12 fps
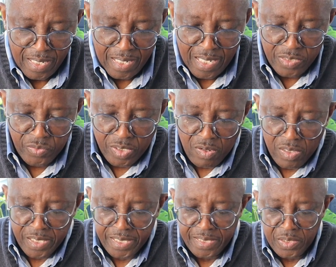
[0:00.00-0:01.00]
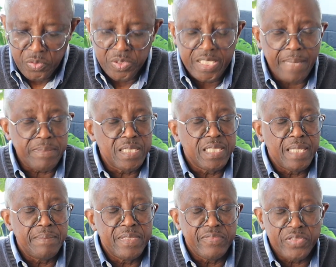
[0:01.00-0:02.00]
as recorded in Luke chapter
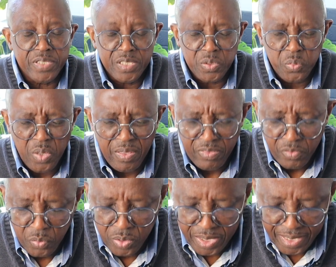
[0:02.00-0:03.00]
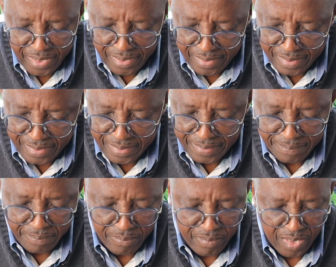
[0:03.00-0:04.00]
7, verses 1 through 10.
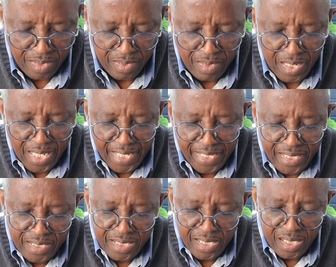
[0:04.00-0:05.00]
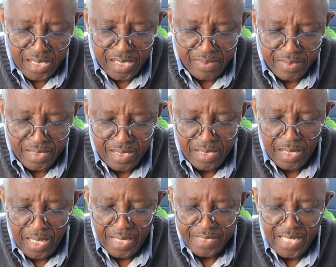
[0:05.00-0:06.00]
He declared
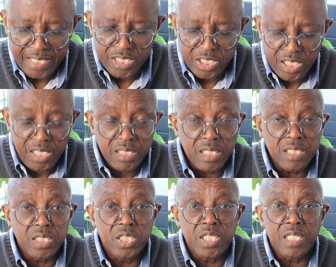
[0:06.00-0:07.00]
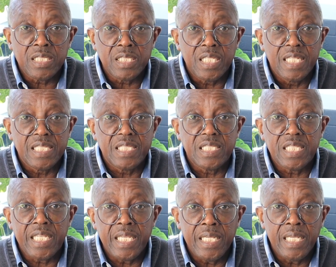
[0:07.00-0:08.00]
that Jesus just
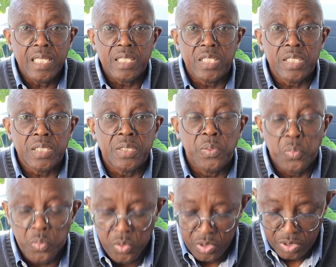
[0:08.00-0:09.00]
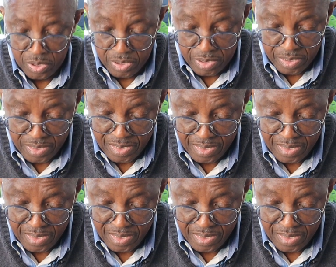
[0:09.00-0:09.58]
say the word.